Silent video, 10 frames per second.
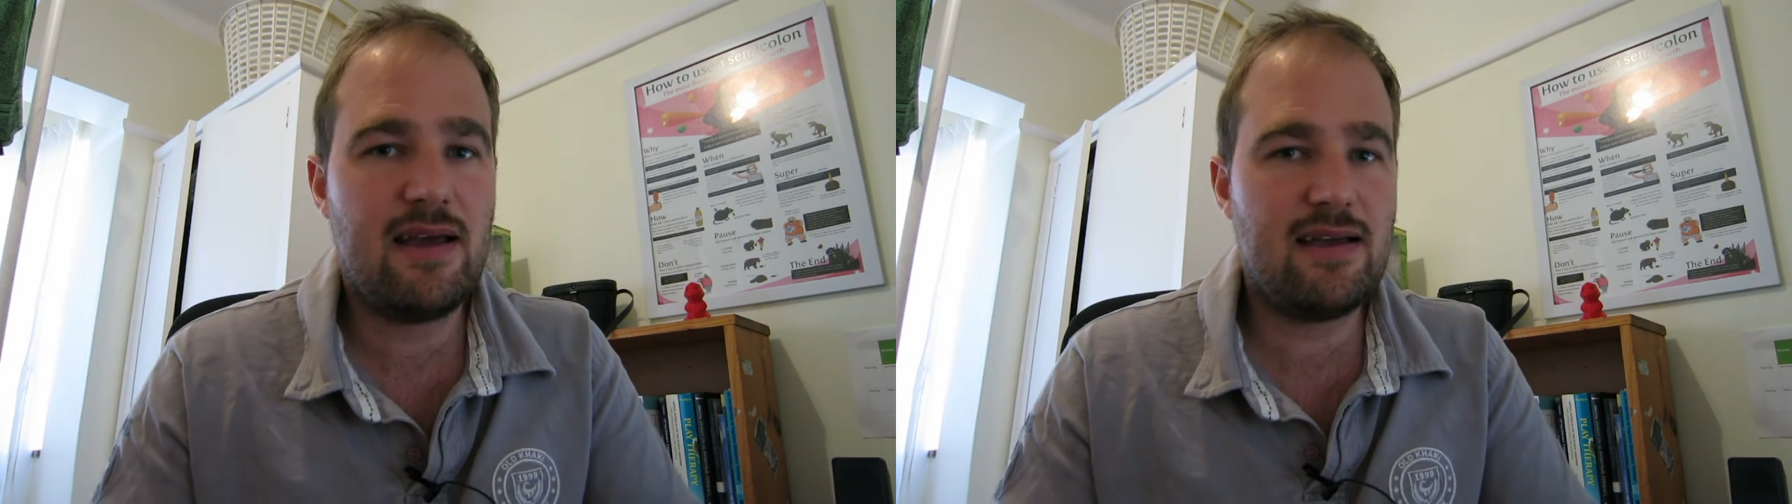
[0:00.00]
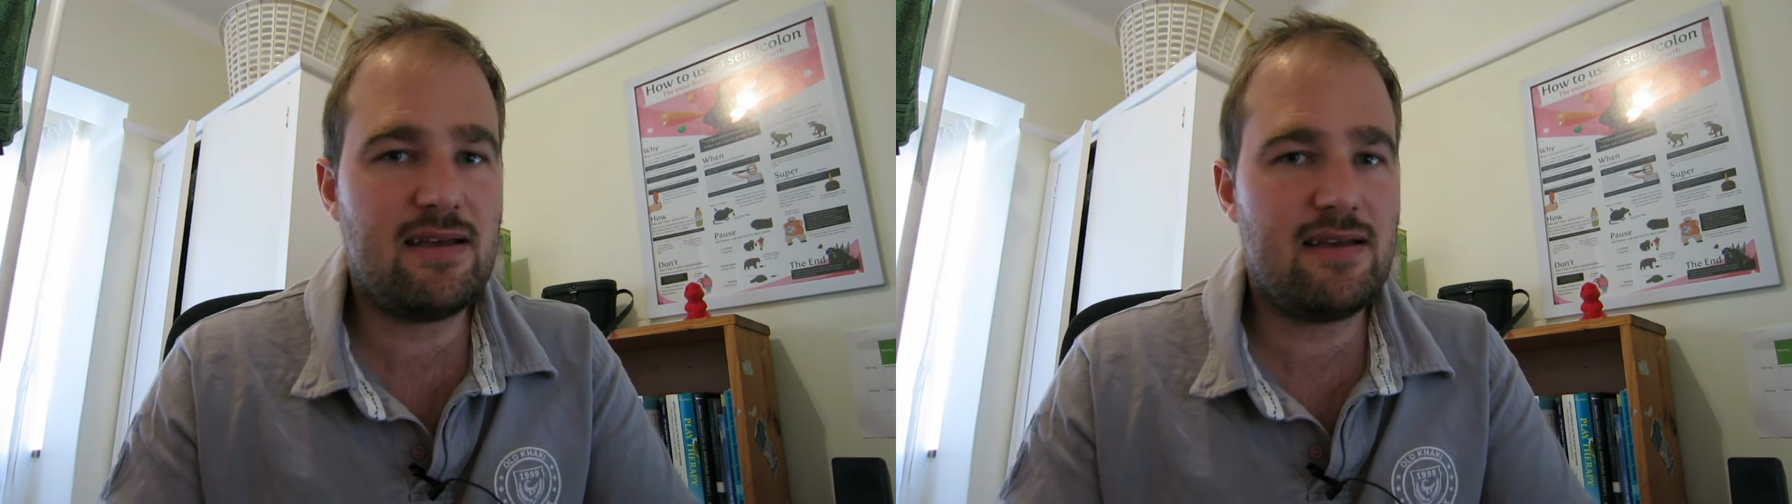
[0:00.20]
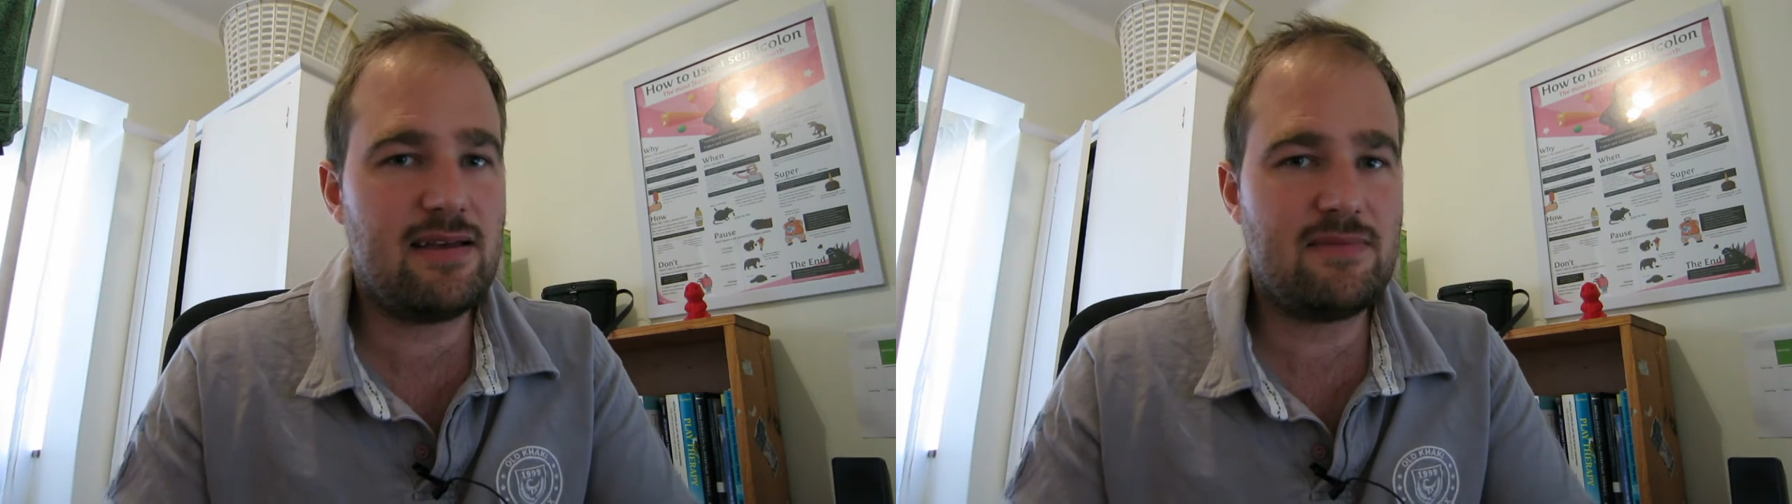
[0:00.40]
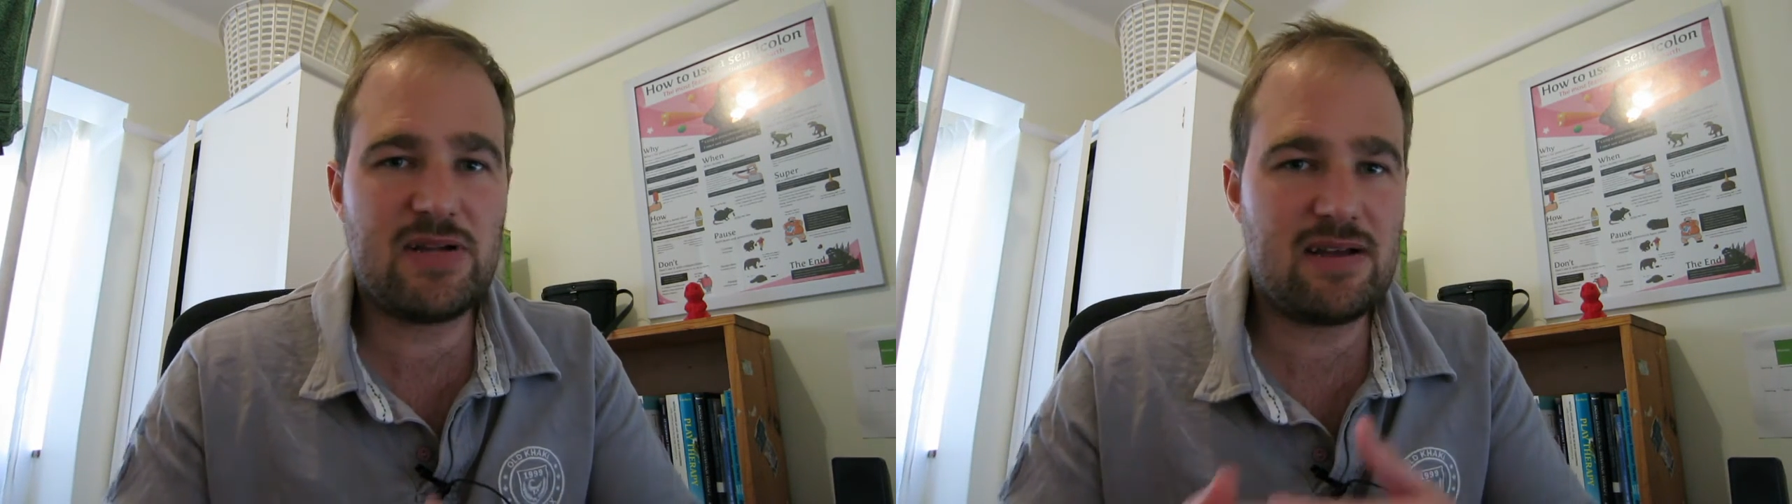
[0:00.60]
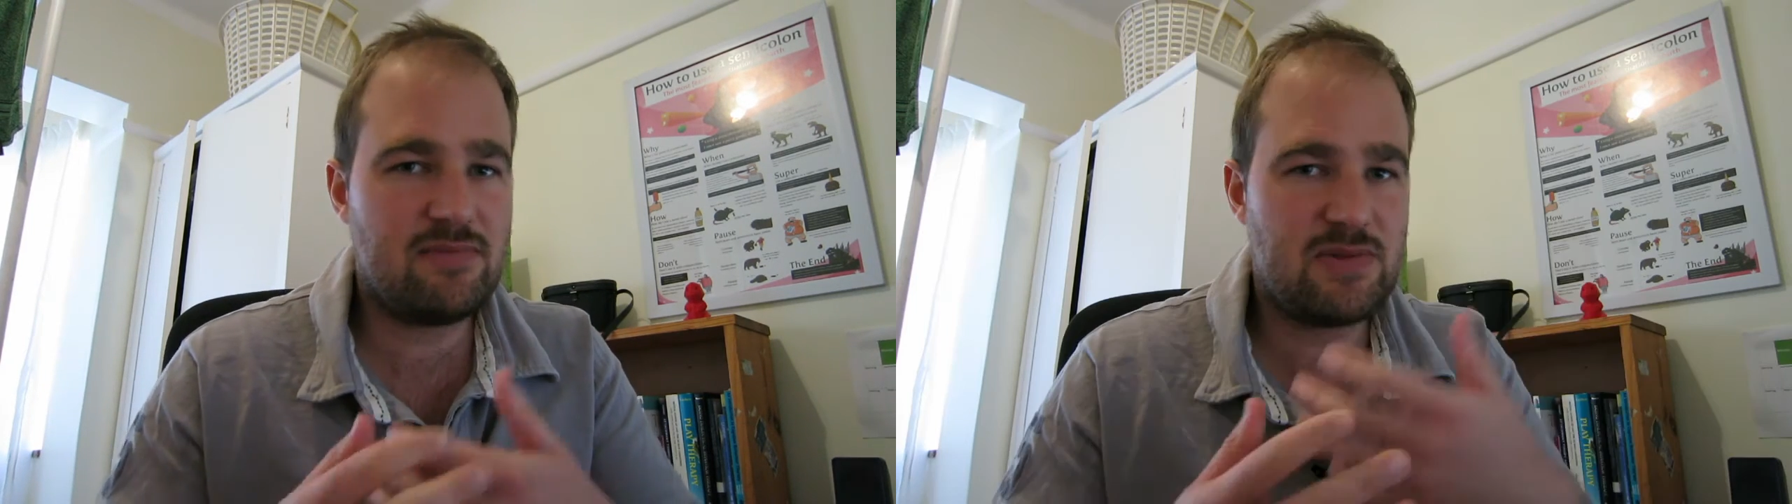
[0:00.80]
It
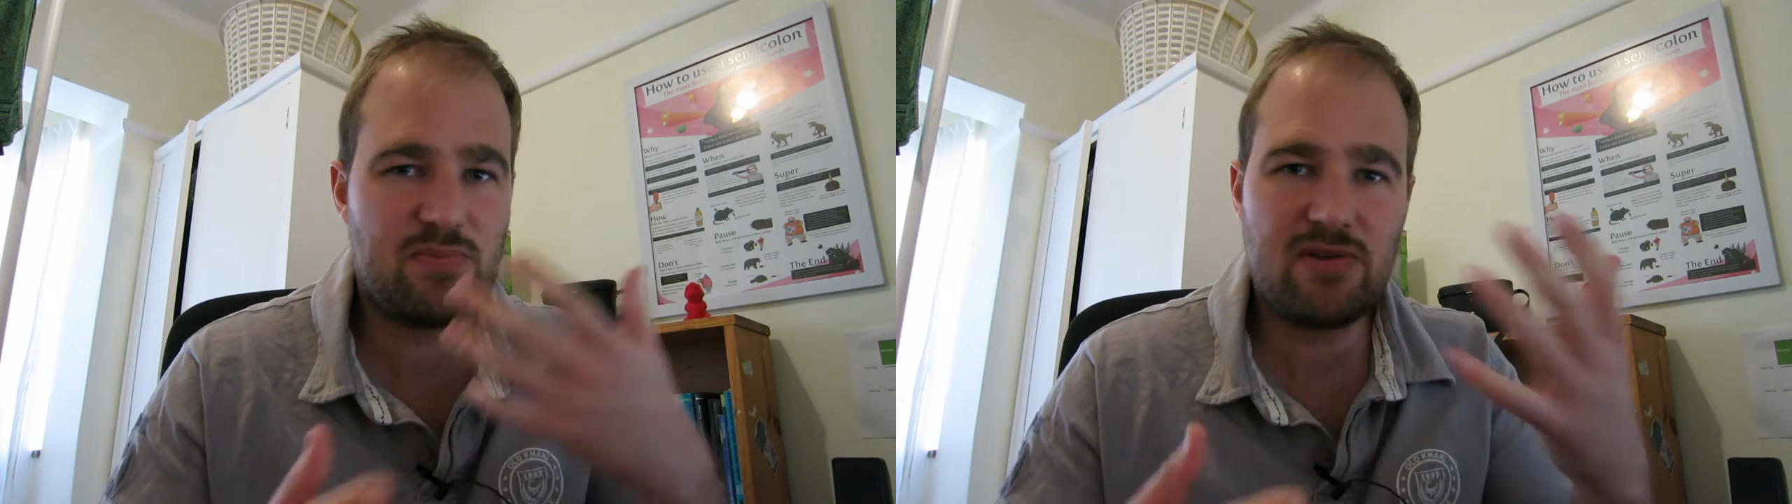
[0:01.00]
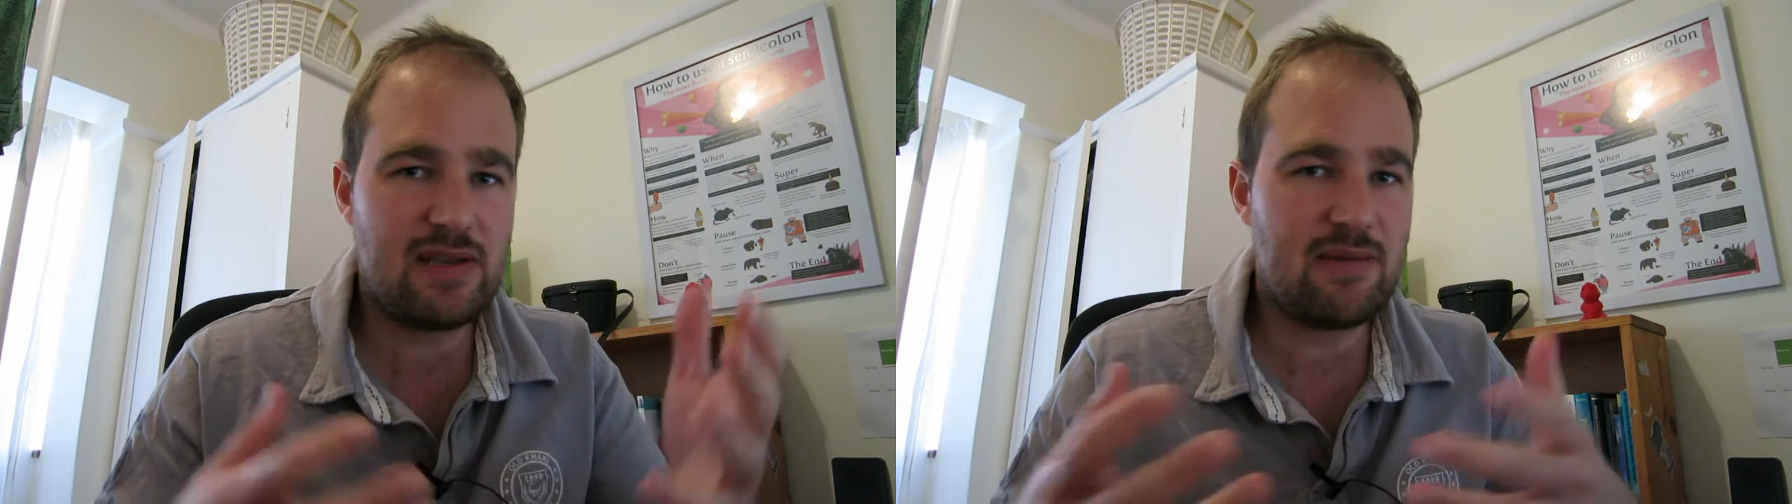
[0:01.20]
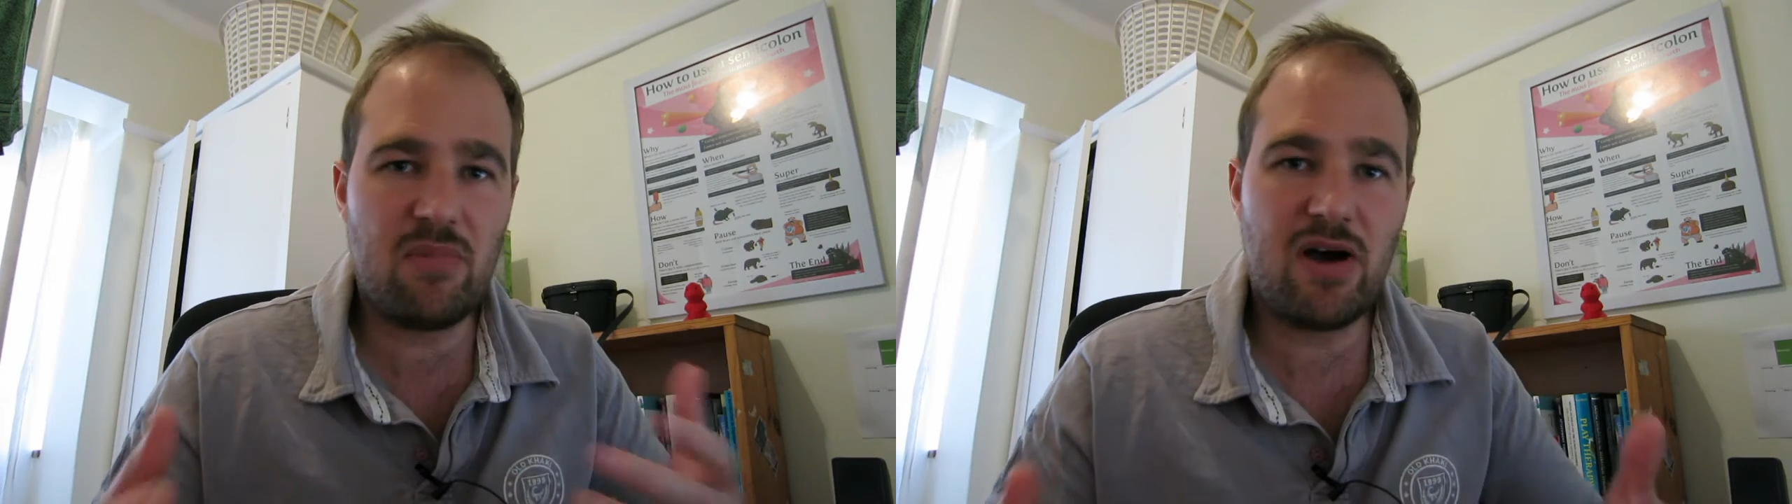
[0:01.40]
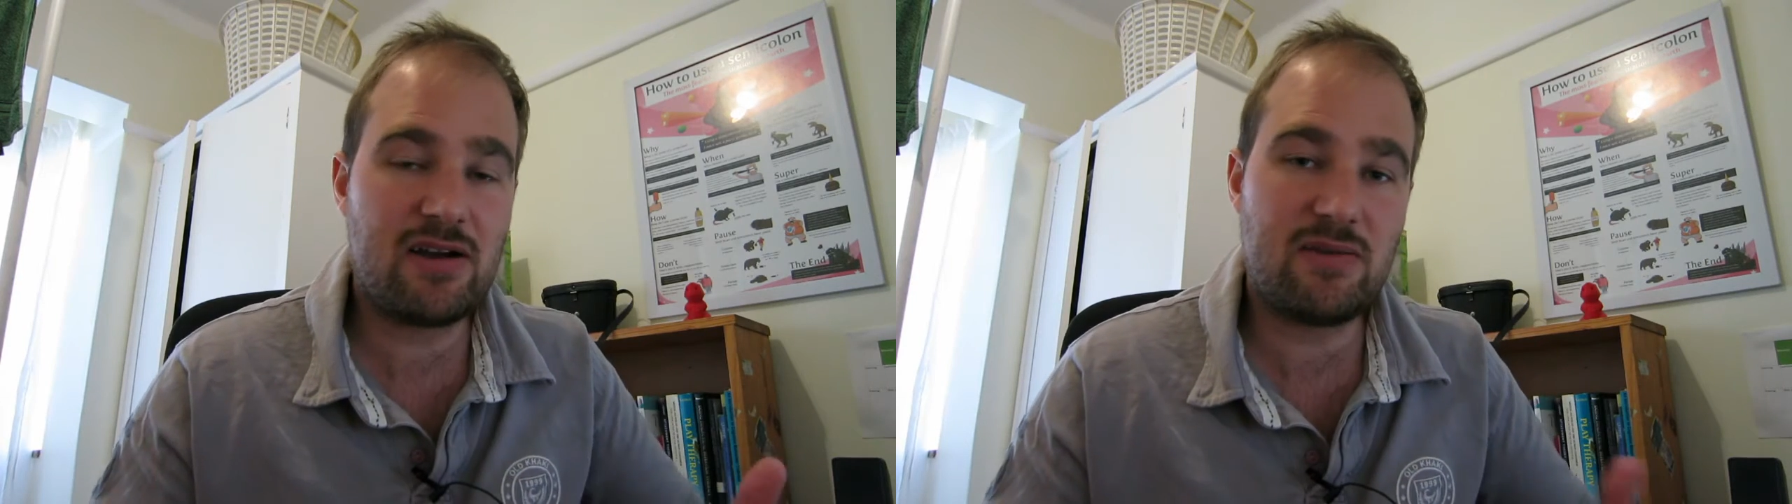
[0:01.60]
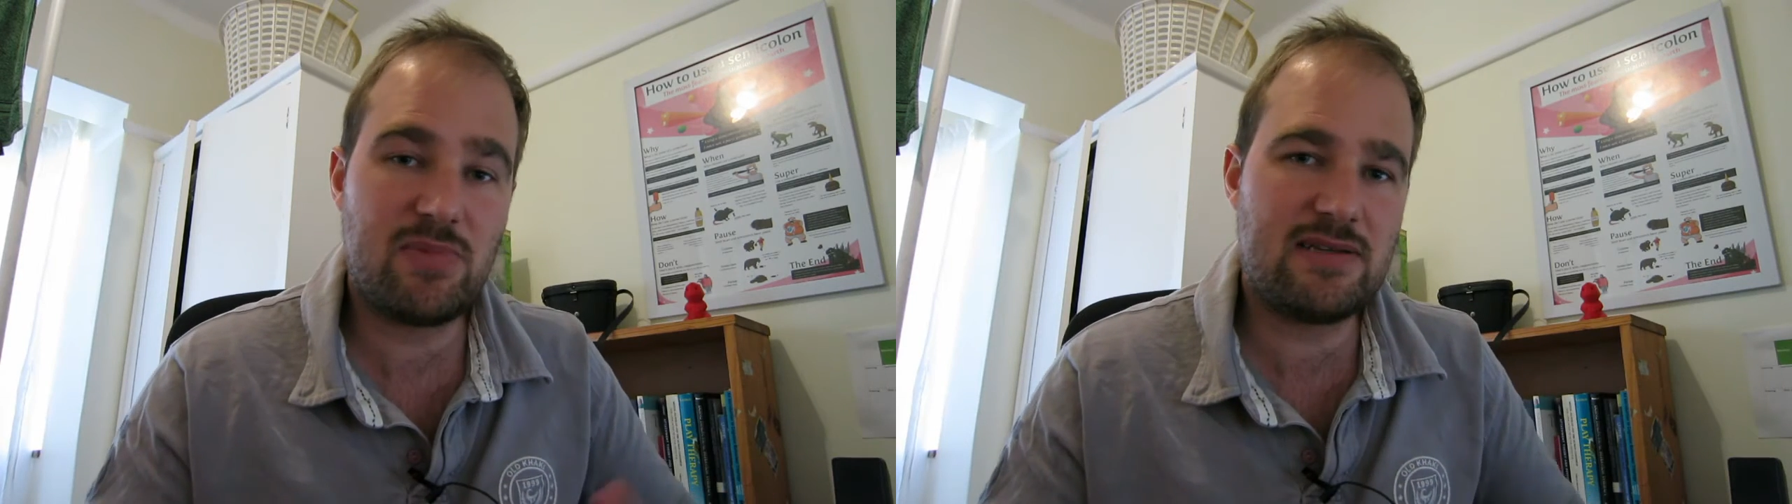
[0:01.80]
becomes a purely
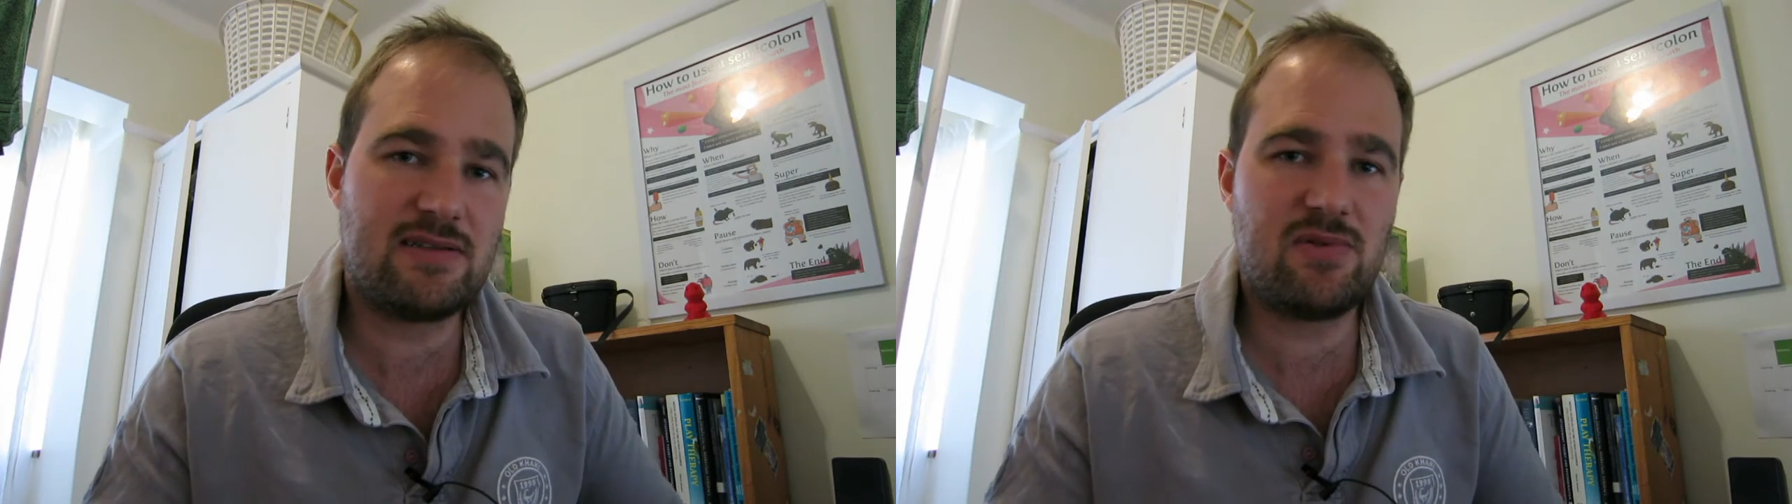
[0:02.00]
market-based